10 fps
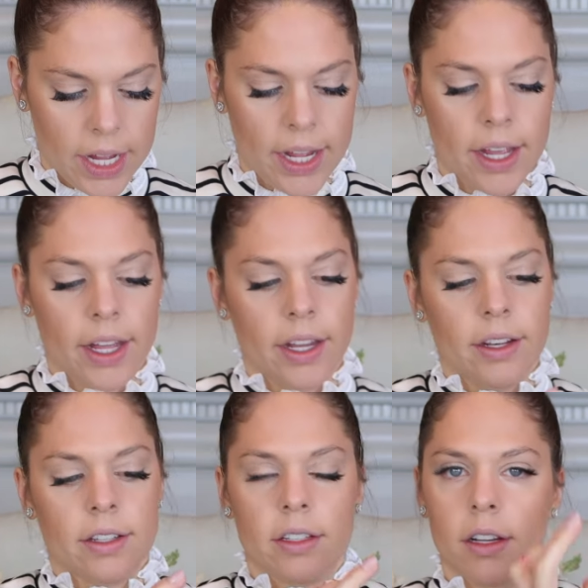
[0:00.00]

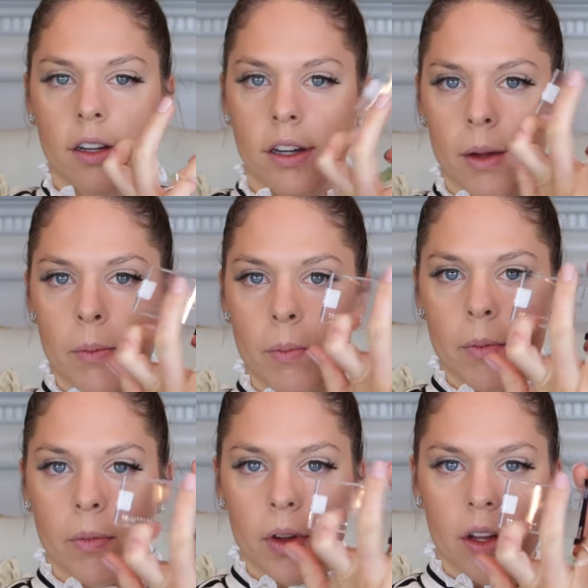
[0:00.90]
And
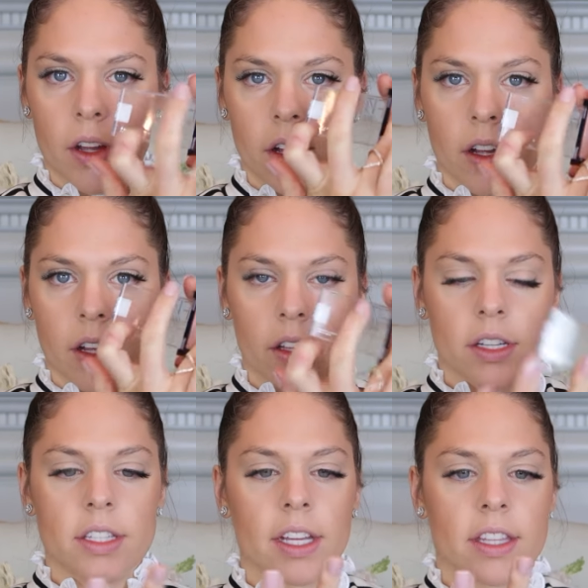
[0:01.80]
um,
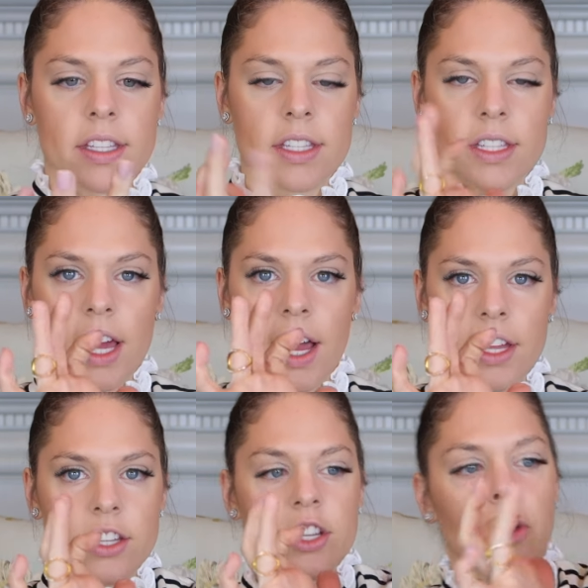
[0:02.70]
looks like this is
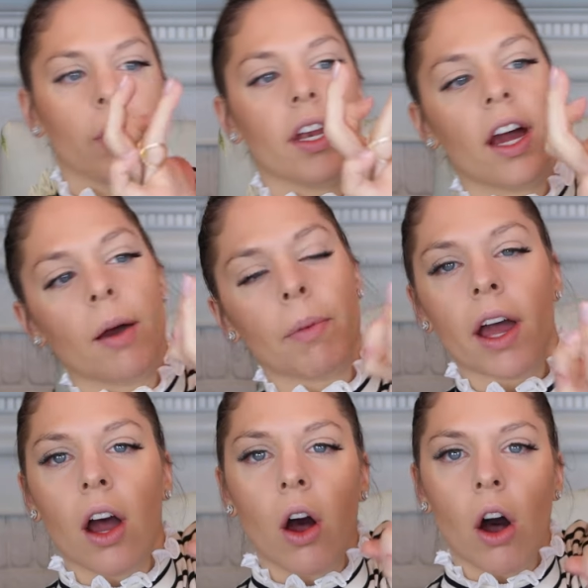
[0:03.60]
not showing up
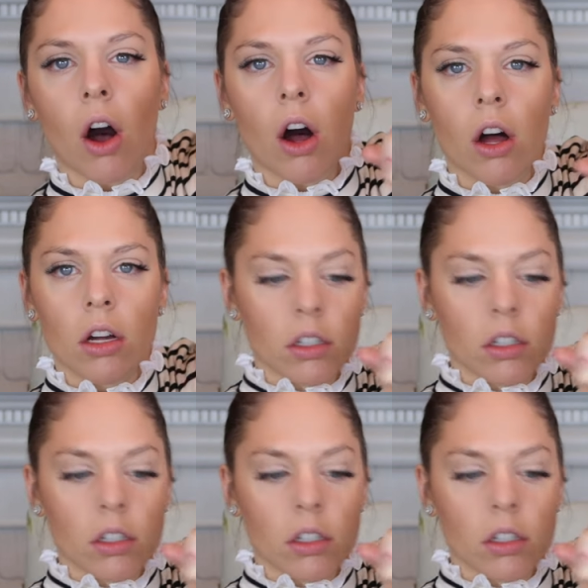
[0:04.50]
at all.